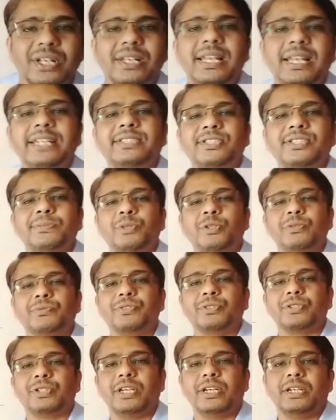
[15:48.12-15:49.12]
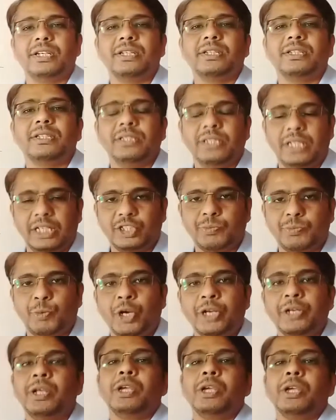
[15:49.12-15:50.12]
in it. Okay, so
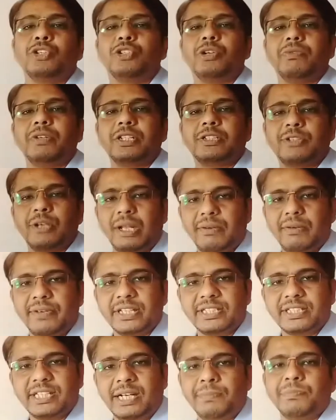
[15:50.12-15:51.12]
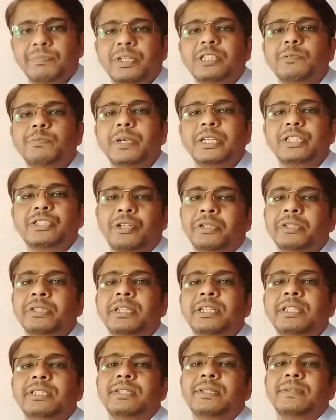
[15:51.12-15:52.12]
let's move to the next point. You will
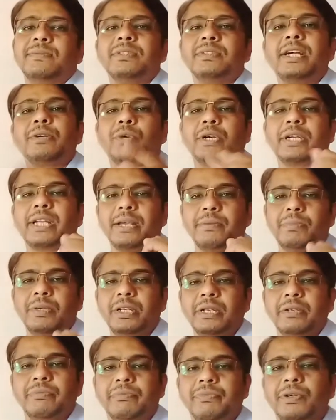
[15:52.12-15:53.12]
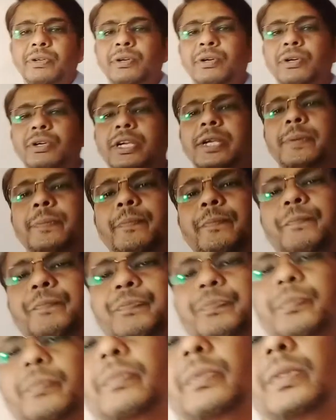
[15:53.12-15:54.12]
solve examples based on this, that what
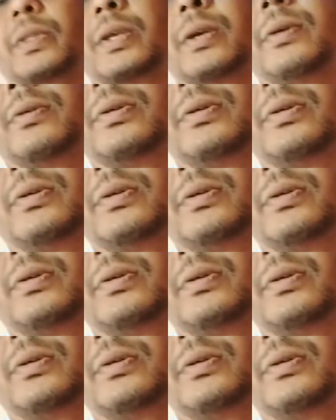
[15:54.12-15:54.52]
I believe.